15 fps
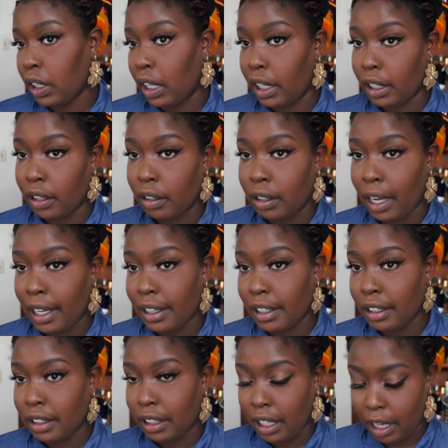I
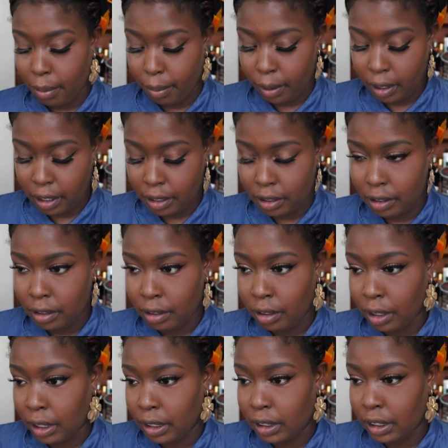think the camera
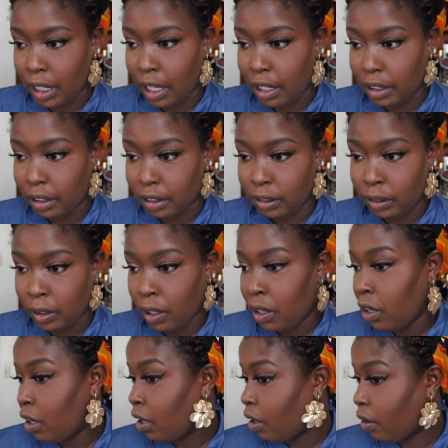can see how it looks
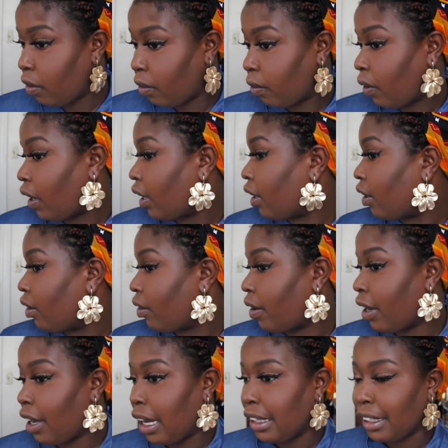right
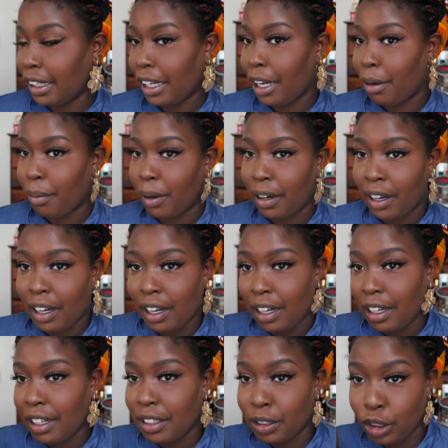away on the camera.
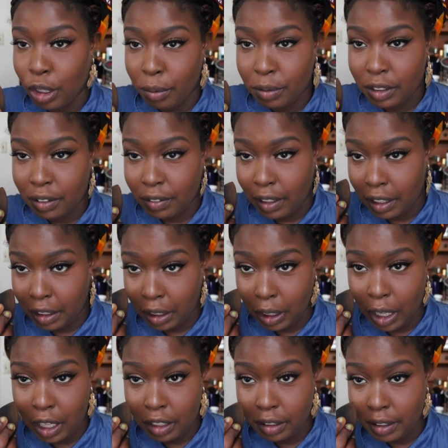in terms of like the
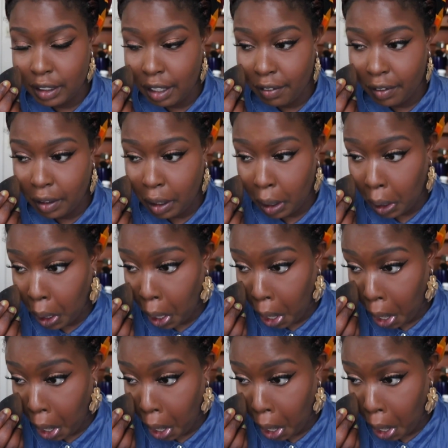color and everything.